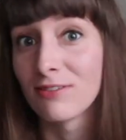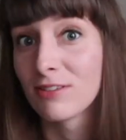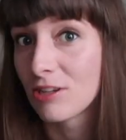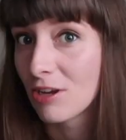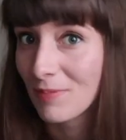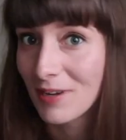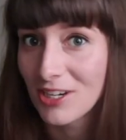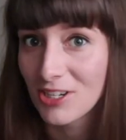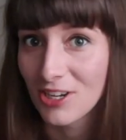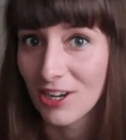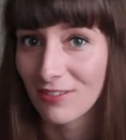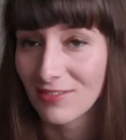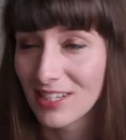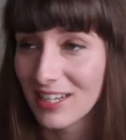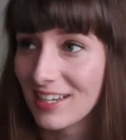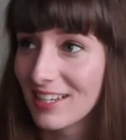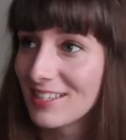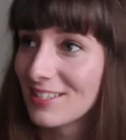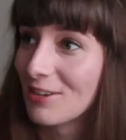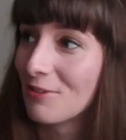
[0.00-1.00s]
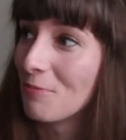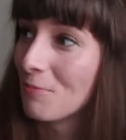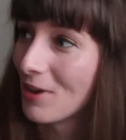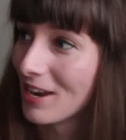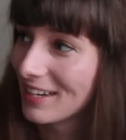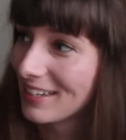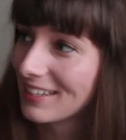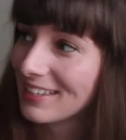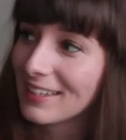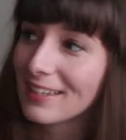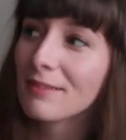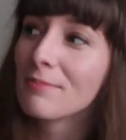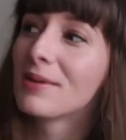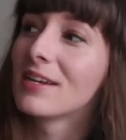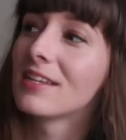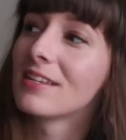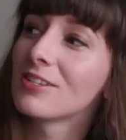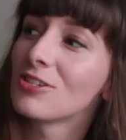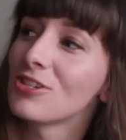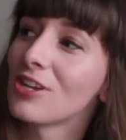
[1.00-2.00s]
I have so many shelves here, so one little
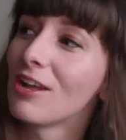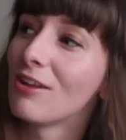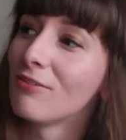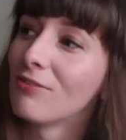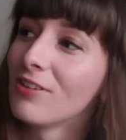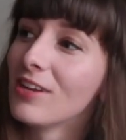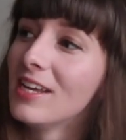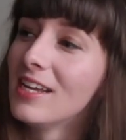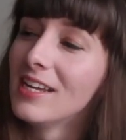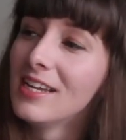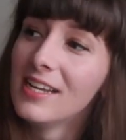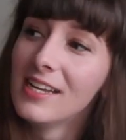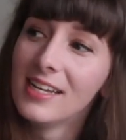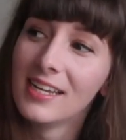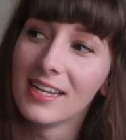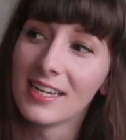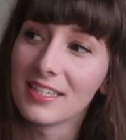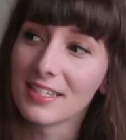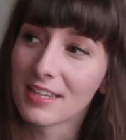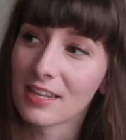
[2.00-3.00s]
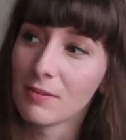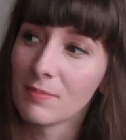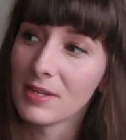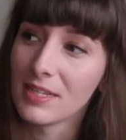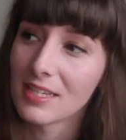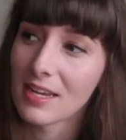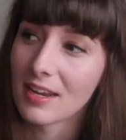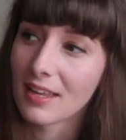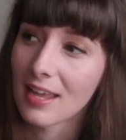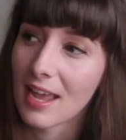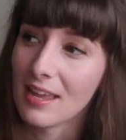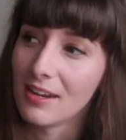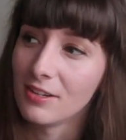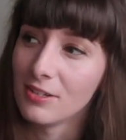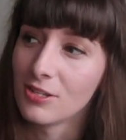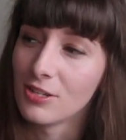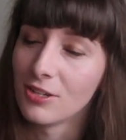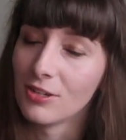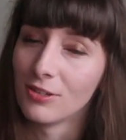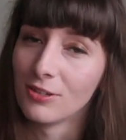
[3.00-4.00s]
bit of the shelf is going to be
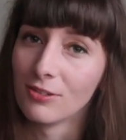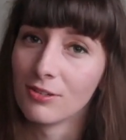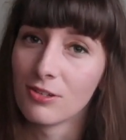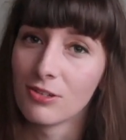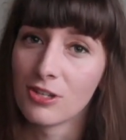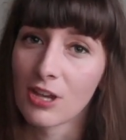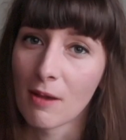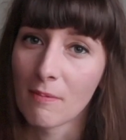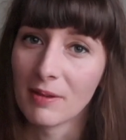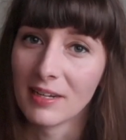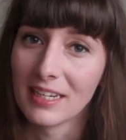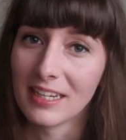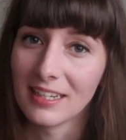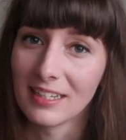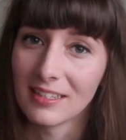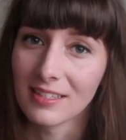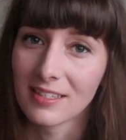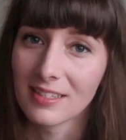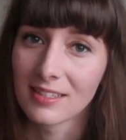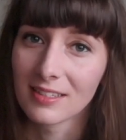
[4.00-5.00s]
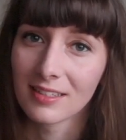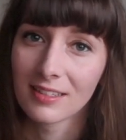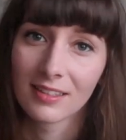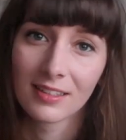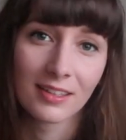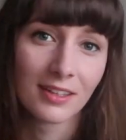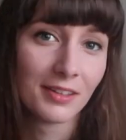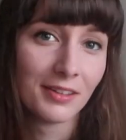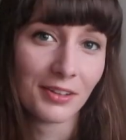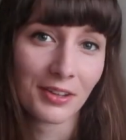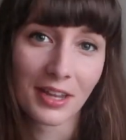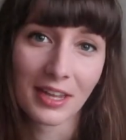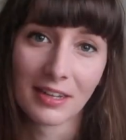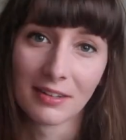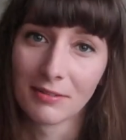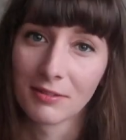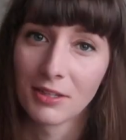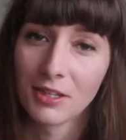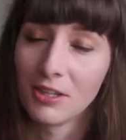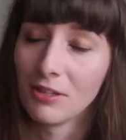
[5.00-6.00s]
dedicated to Japanese
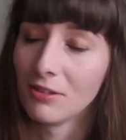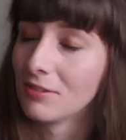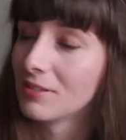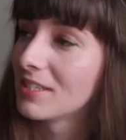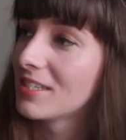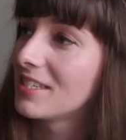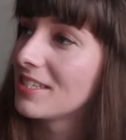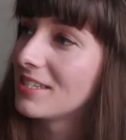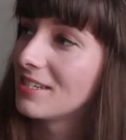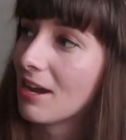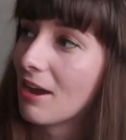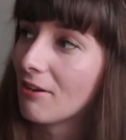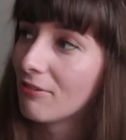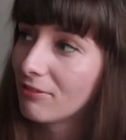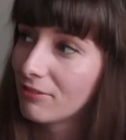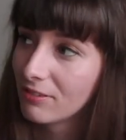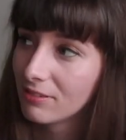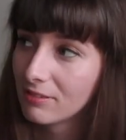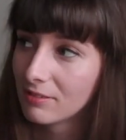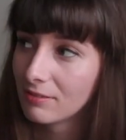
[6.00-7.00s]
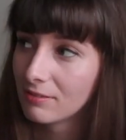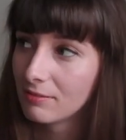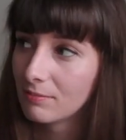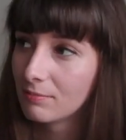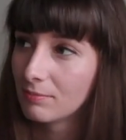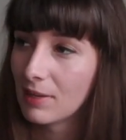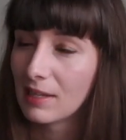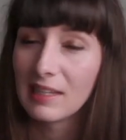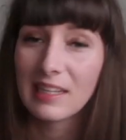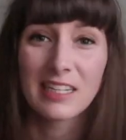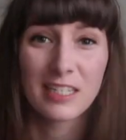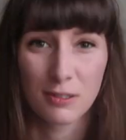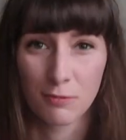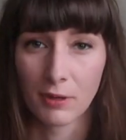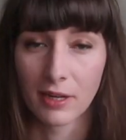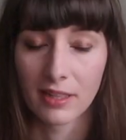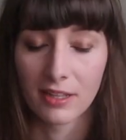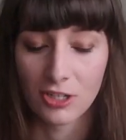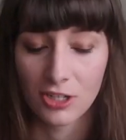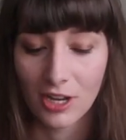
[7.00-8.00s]
looking cute stuff. At least
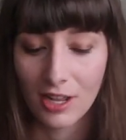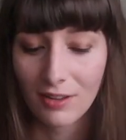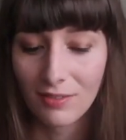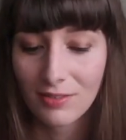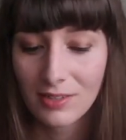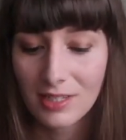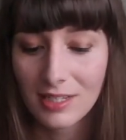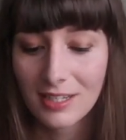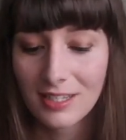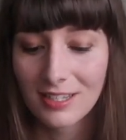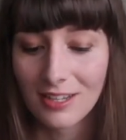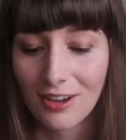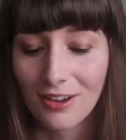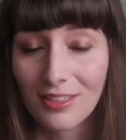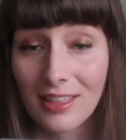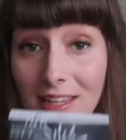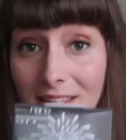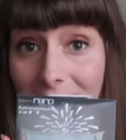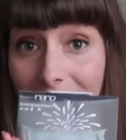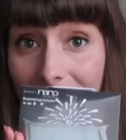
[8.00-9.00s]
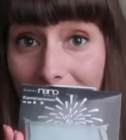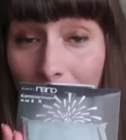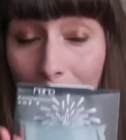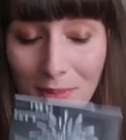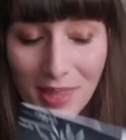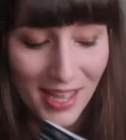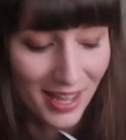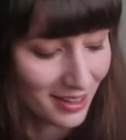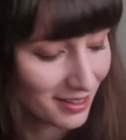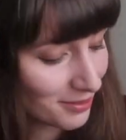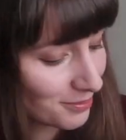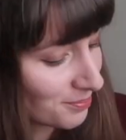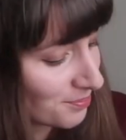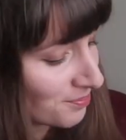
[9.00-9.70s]
one of the shelves, so that's going to go up there.